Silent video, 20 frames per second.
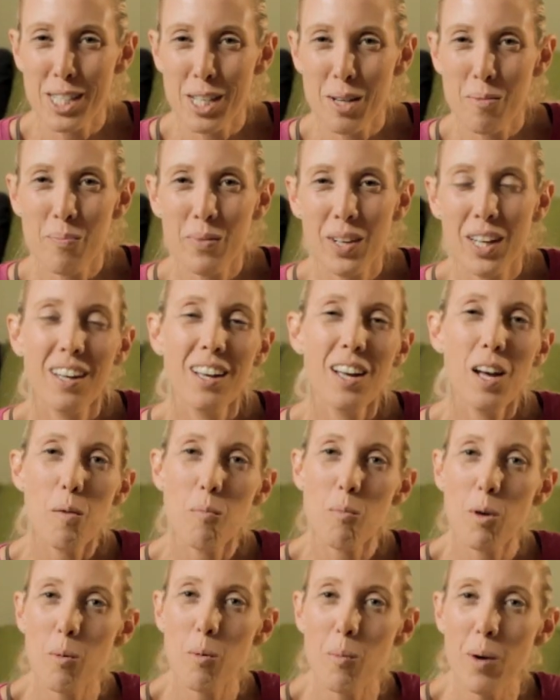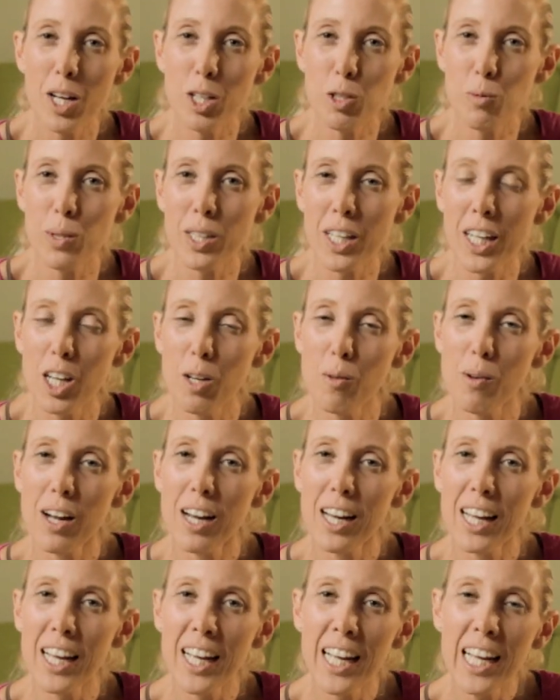the ages of 6 to 9
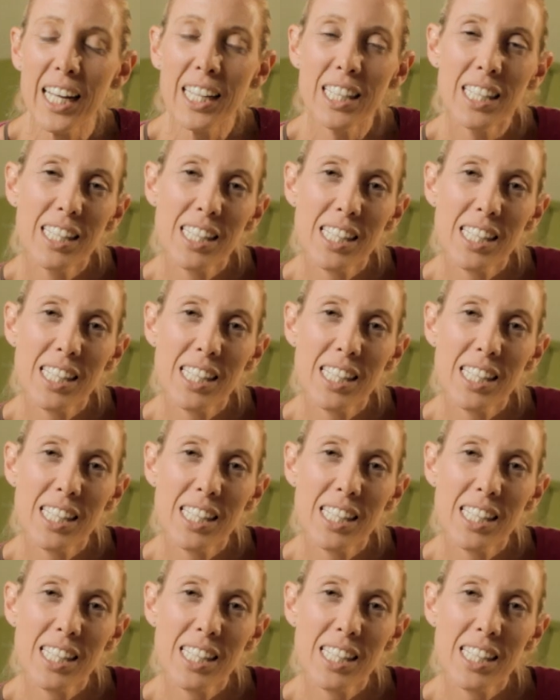months, your